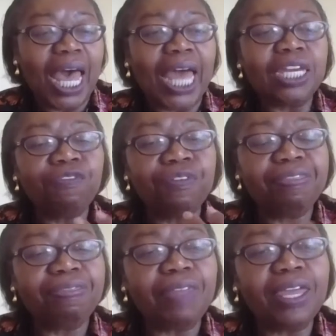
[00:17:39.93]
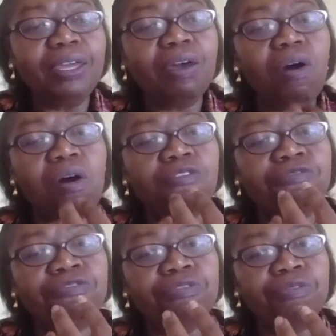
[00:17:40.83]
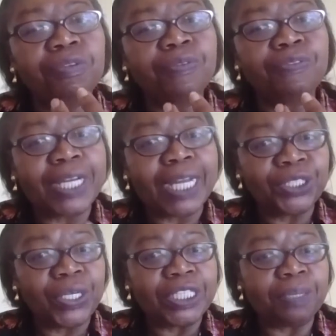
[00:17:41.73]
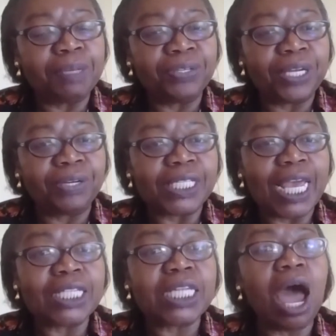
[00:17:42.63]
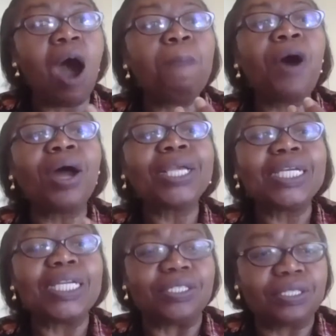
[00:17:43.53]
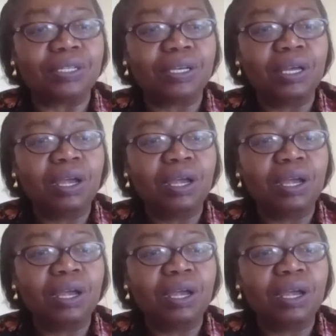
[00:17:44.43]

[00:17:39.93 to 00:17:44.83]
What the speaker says: And if we think of financial intermediaries as our partners,